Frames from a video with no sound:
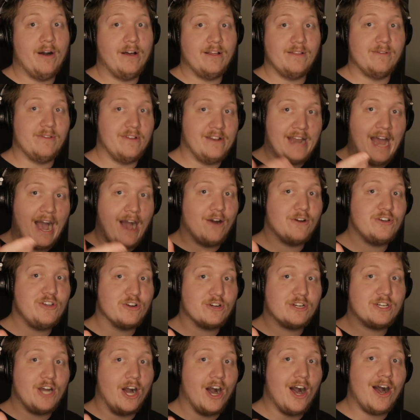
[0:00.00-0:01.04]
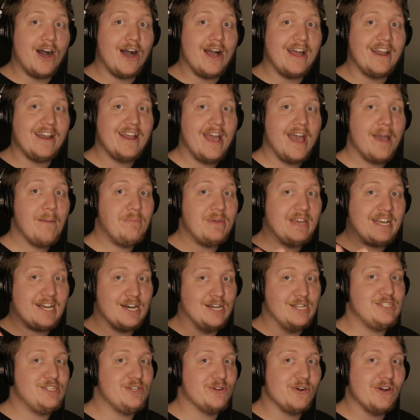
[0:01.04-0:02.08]
but now you're good
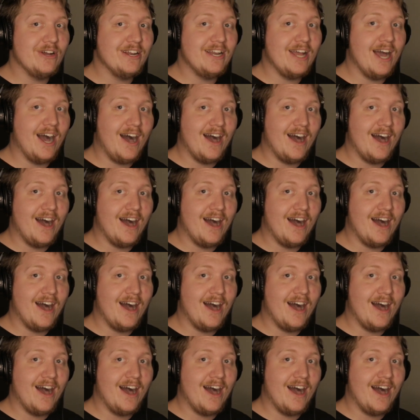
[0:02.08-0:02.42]
because you're a